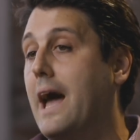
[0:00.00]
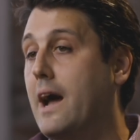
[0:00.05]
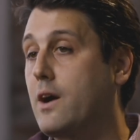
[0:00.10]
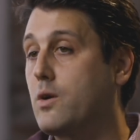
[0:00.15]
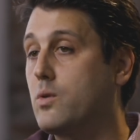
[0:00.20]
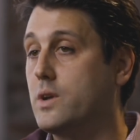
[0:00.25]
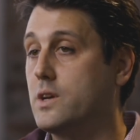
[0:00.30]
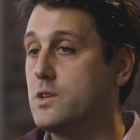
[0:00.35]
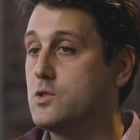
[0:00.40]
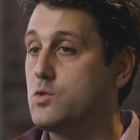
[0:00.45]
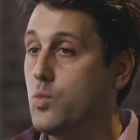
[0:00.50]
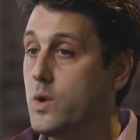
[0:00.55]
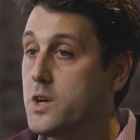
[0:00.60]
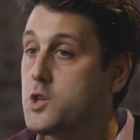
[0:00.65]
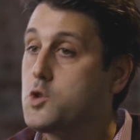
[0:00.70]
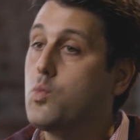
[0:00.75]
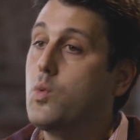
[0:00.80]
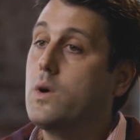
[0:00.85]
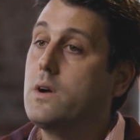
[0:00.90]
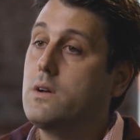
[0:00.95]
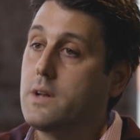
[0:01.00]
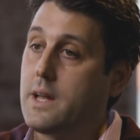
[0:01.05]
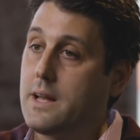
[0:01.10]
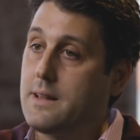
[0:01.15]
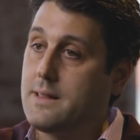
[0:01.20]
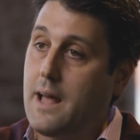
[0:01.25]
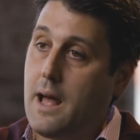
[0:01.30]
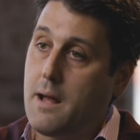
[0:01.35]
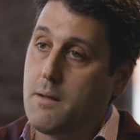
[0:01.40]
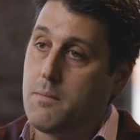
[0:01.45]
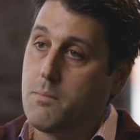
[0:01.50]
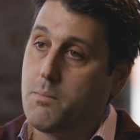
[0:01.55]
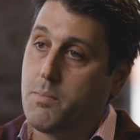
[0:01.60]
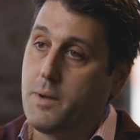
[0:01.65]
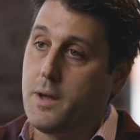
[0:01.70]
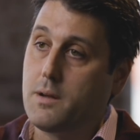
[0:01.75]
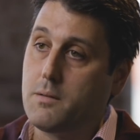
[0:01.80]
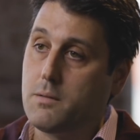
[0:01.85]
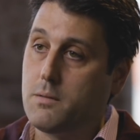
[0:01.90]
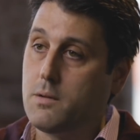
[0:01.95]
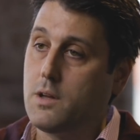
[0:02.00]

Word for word: equities, which will get that big,